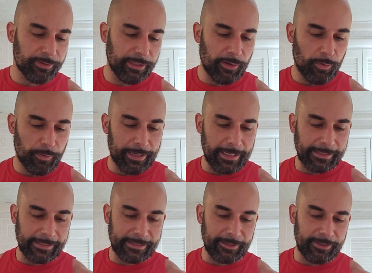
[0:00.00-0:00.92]
or
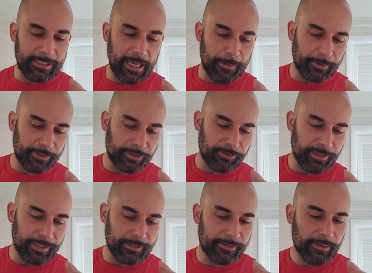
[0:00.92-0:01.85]
necessary time
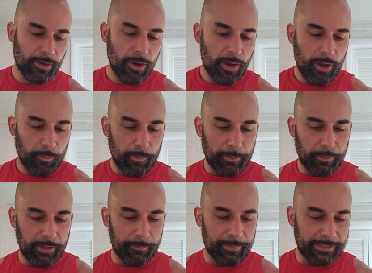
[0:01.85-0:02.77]
constraints, when
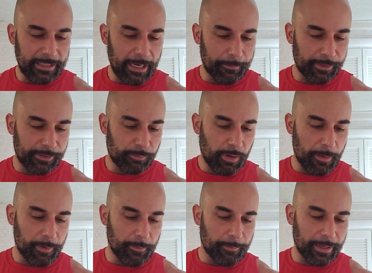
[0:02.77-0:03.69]
would it be time to
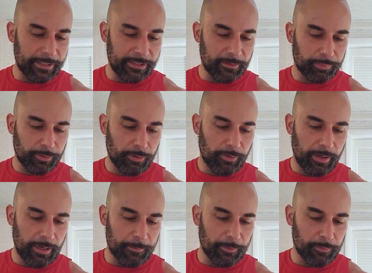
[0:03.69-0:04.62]
swap up my gym
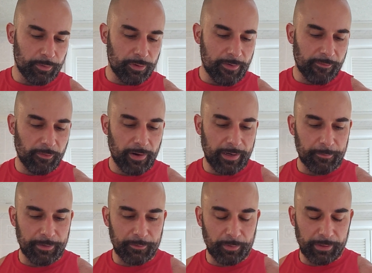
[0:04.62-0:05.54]
program, and would you ever
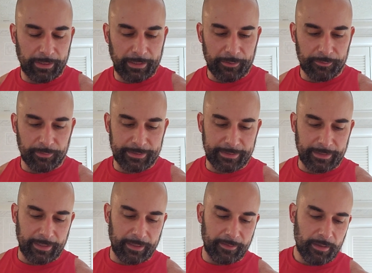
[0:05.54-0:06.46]
recommend working out twice a
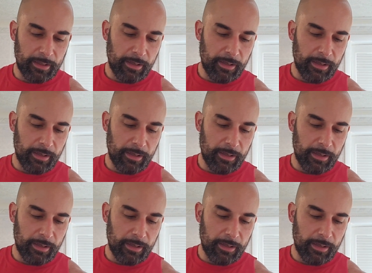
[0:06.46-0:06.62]
day?